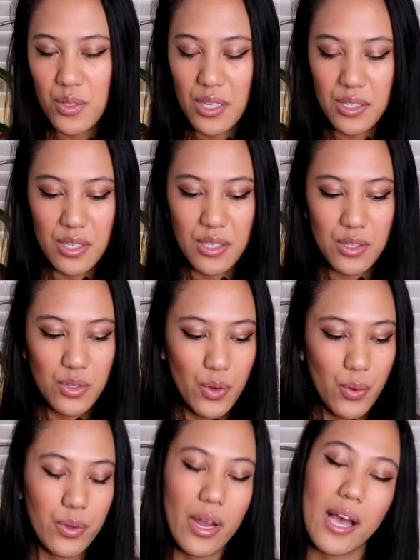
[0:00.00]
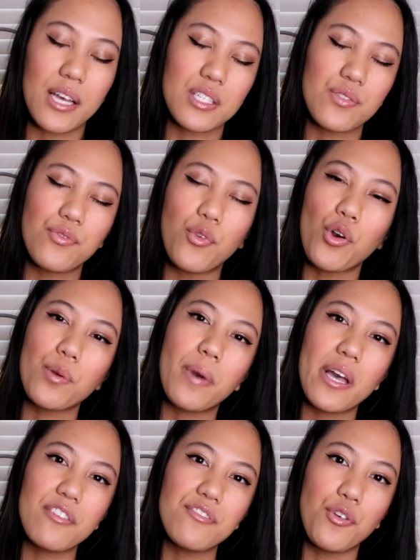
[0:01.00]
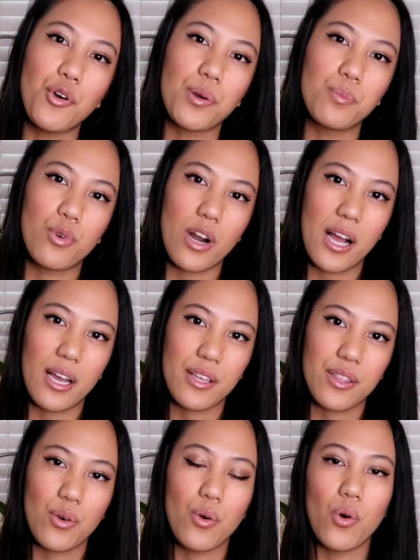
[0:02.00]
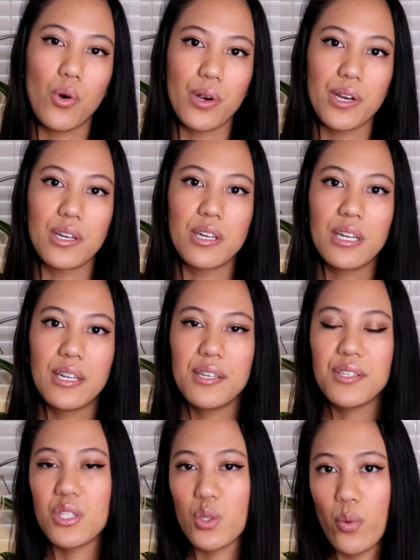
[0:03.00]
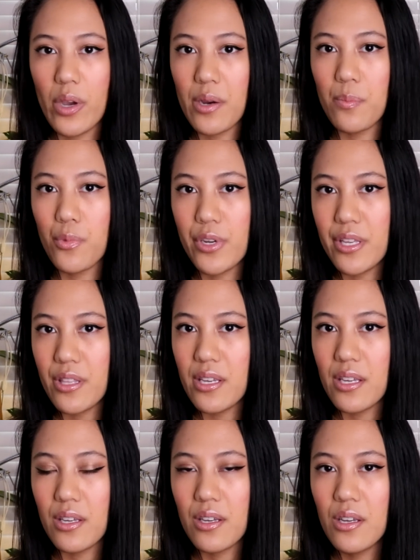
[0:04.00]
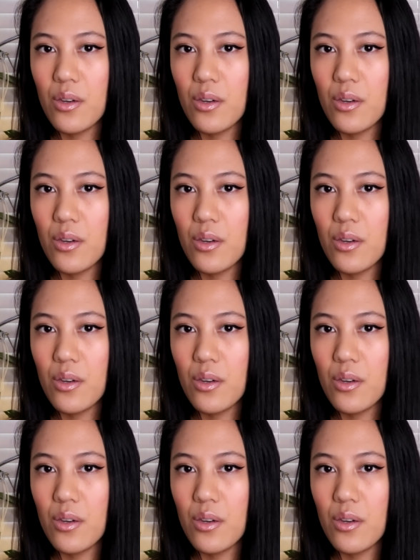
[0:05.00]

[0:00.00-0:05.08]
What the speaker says: This is known as 4x4 breath or square breathing,